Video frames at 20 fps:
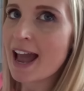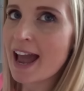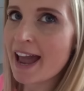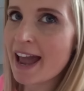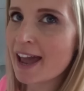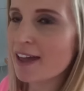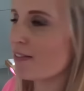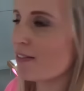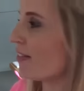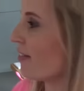
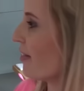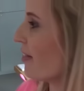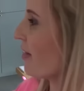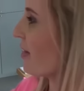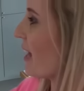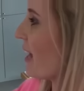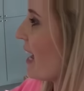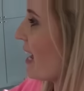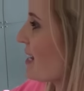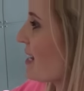and
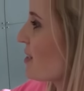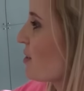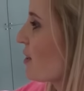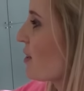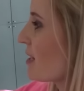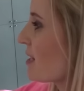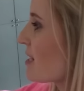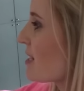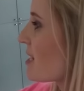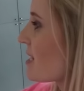as you
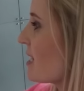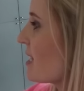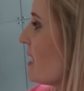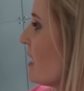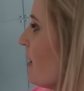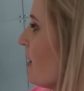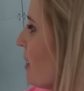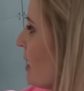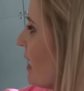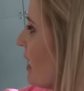can
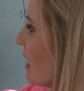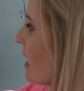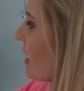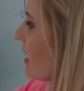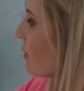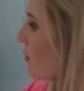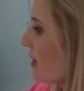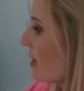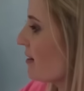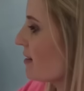see
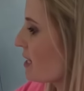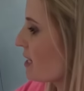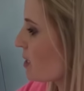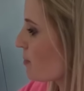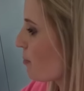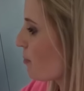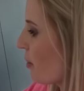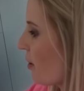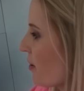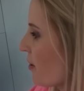here in
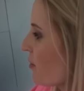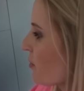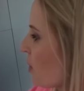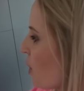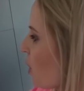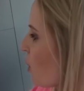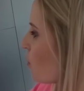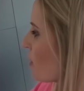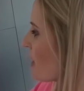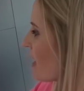this
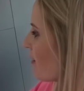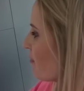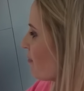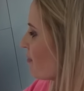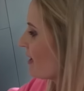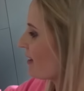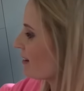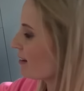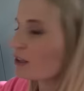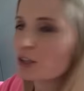part, we
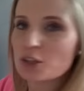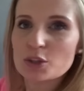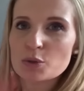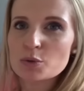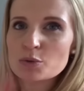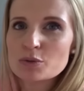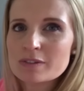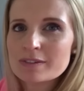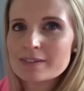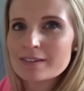have little
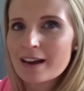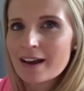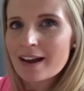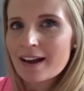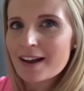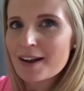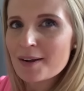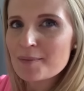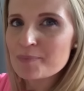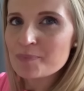cute,
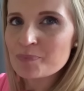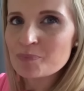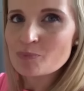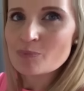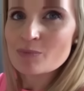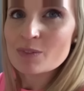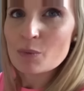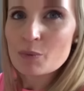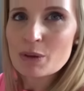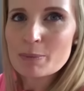
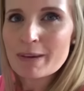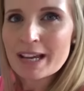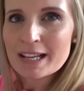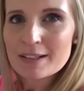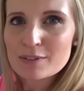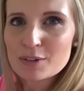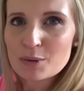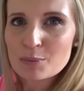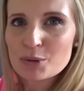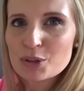um, we
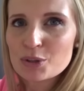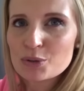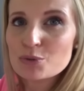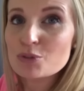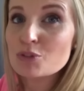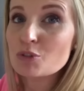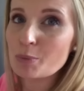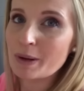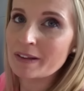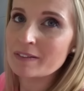made some
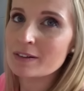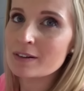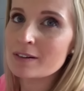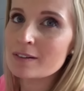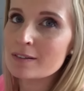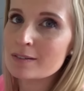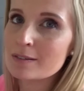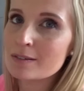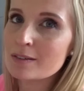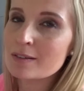cute
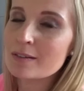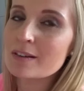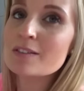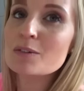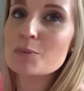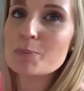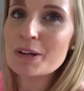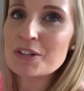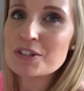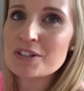sweaters,
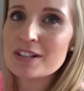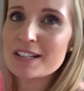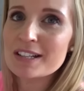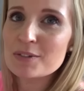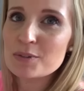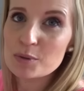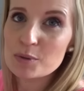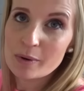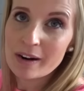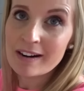especially
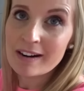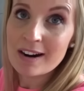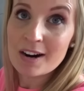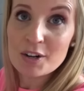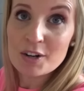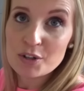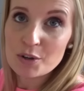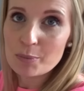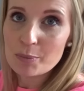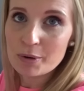to wear
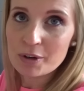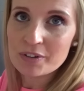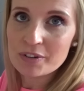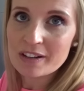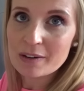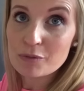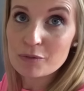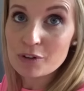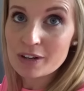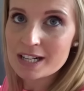on your
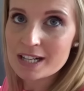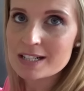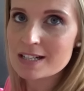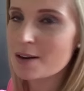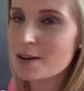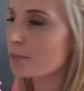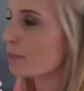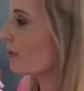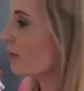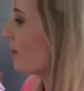birthday, for
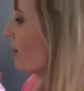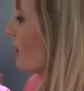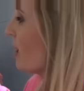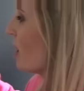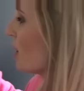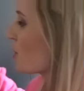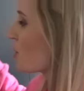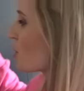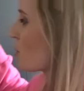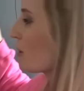example.
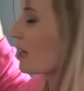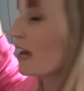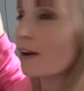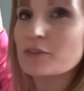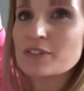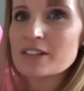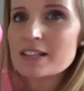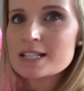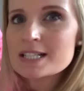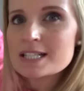So, we
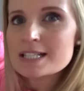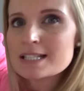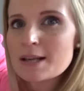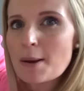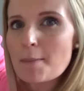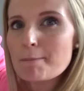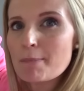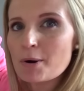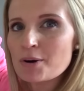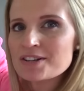have this
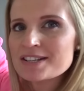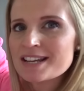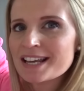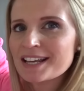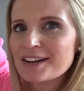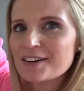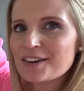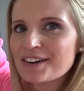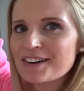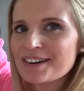
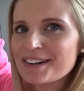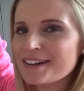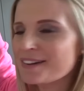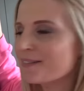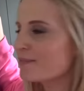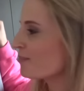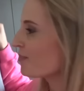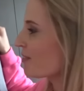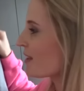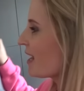birthday
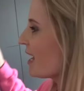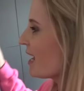girl,